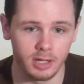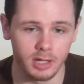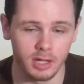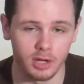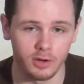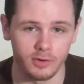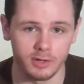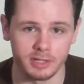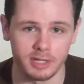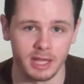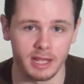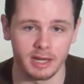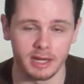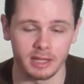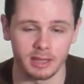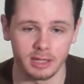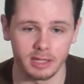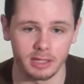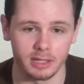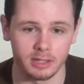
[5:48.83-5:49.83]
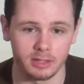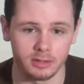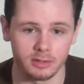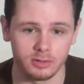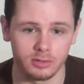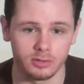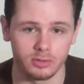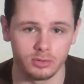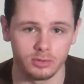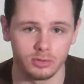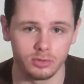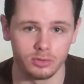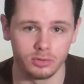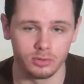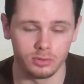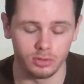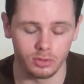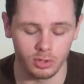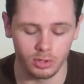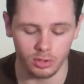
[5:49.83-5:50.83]
irritatingly
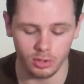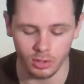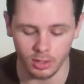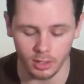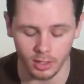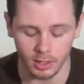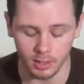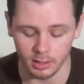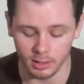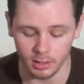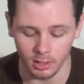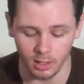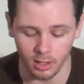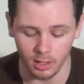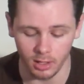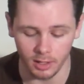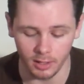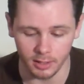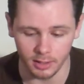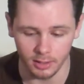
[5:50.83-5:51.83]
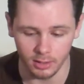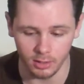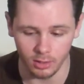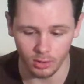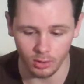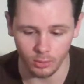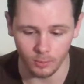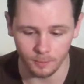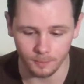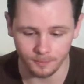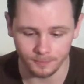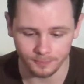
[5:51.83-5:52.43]
long, you know.